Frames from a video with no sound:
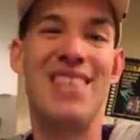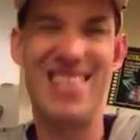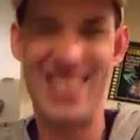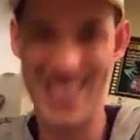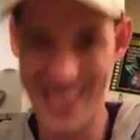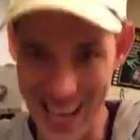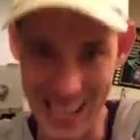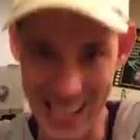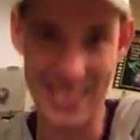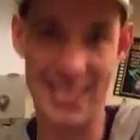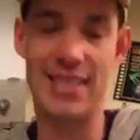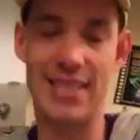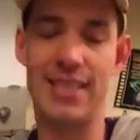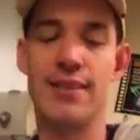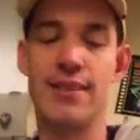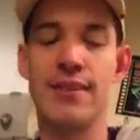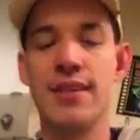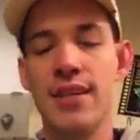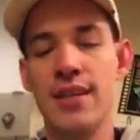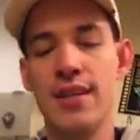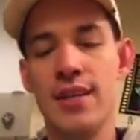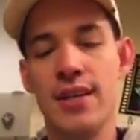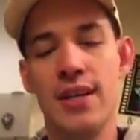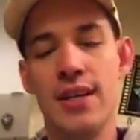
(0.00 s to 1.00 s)
Yes.
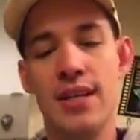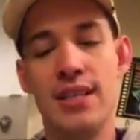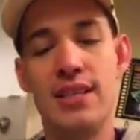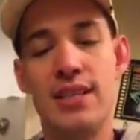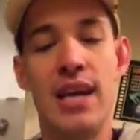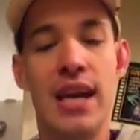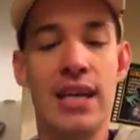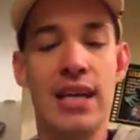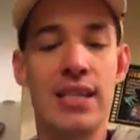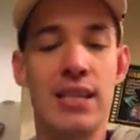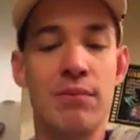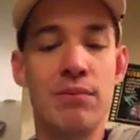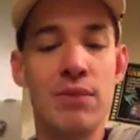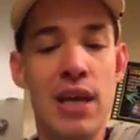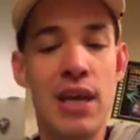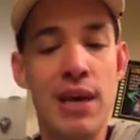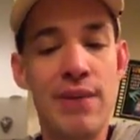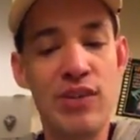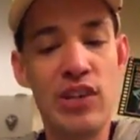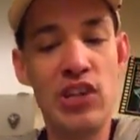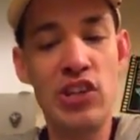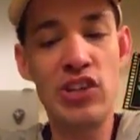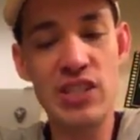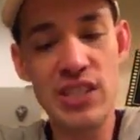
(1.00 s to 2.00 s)
Take some
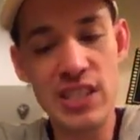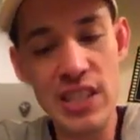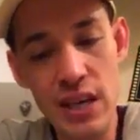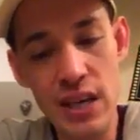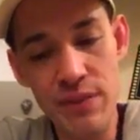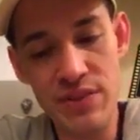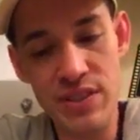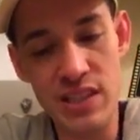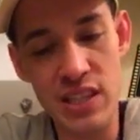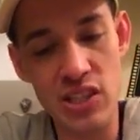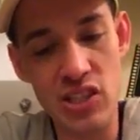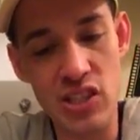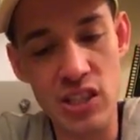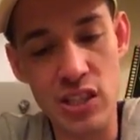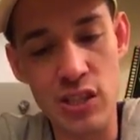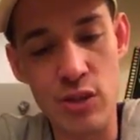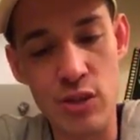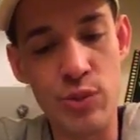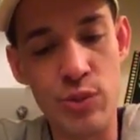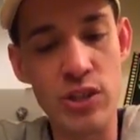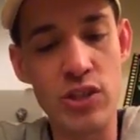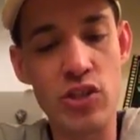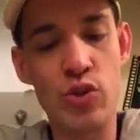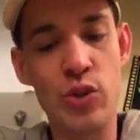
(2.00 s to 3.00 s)
time for yourself, such as a
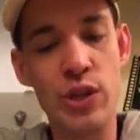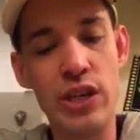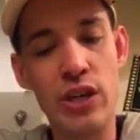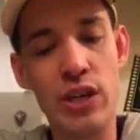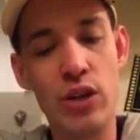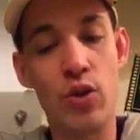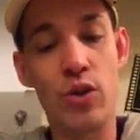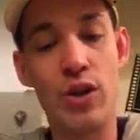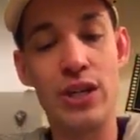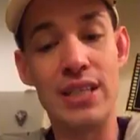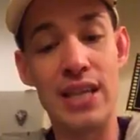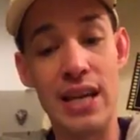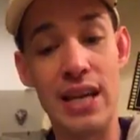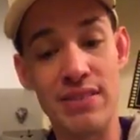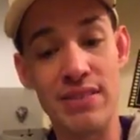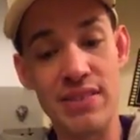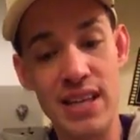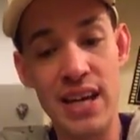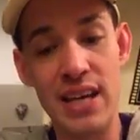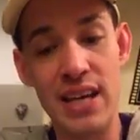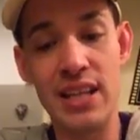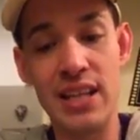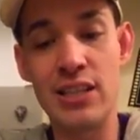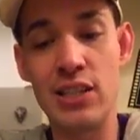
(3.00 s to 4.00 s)
retreat or a day of
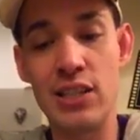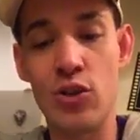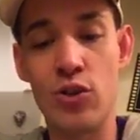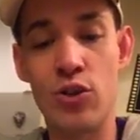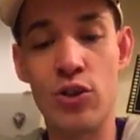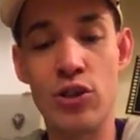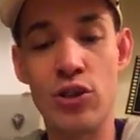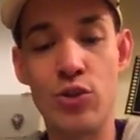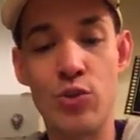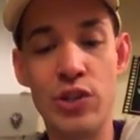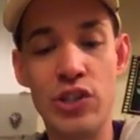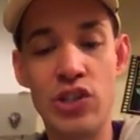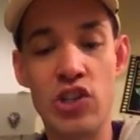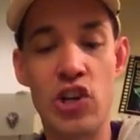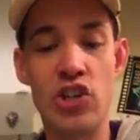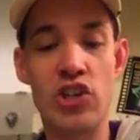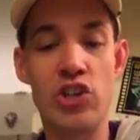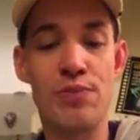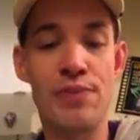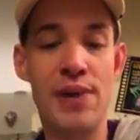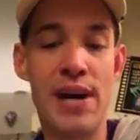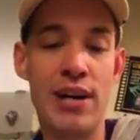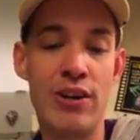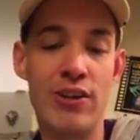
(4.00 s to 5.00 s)
silence, in order to
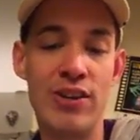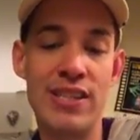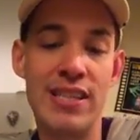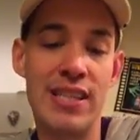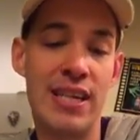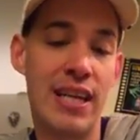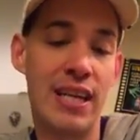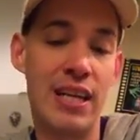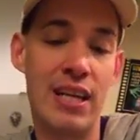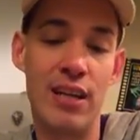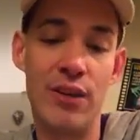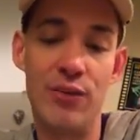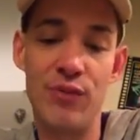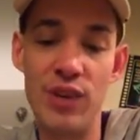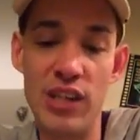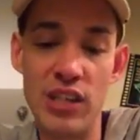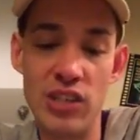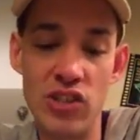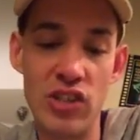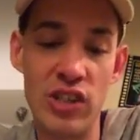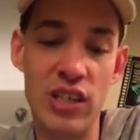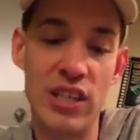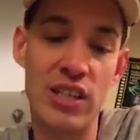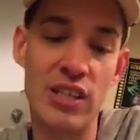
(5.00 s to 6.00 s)
recharge your batteries and get a
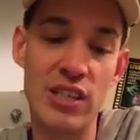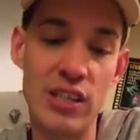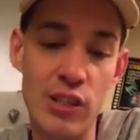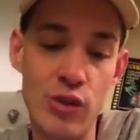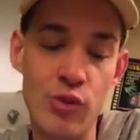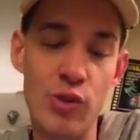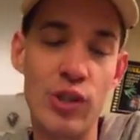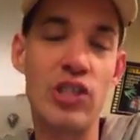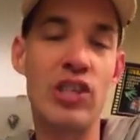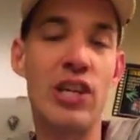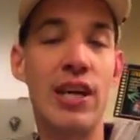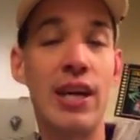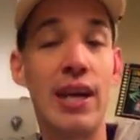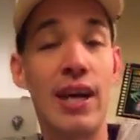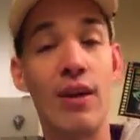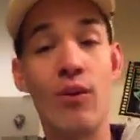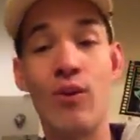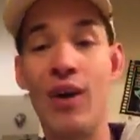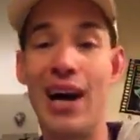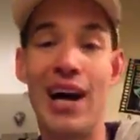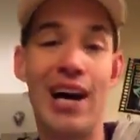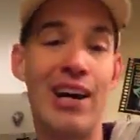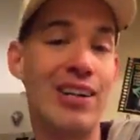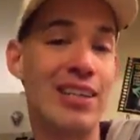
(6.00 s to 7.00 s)
fresh look at the situation at hand.
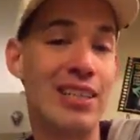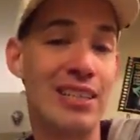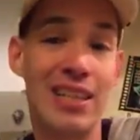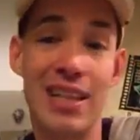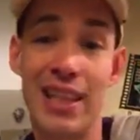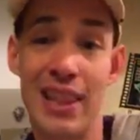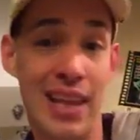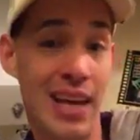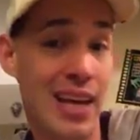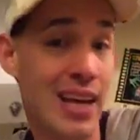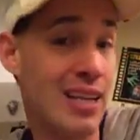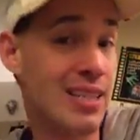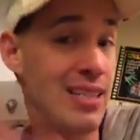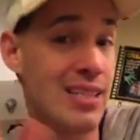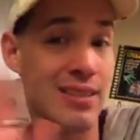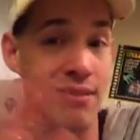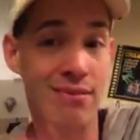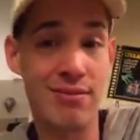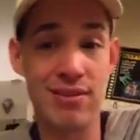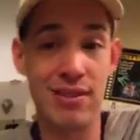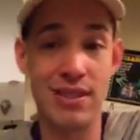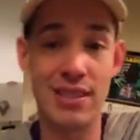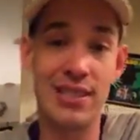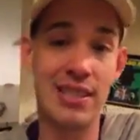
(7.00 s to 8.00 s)
Well, I already did that, so
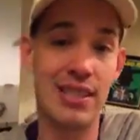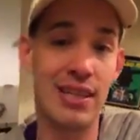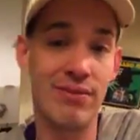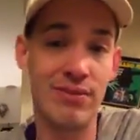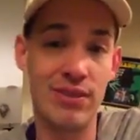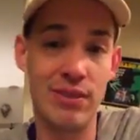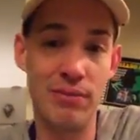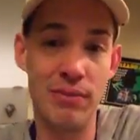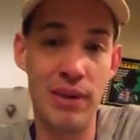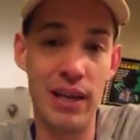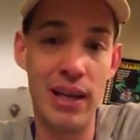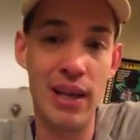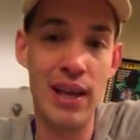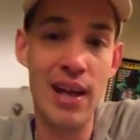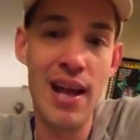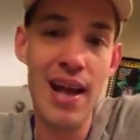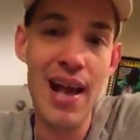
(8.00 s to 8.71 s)
it's not for me.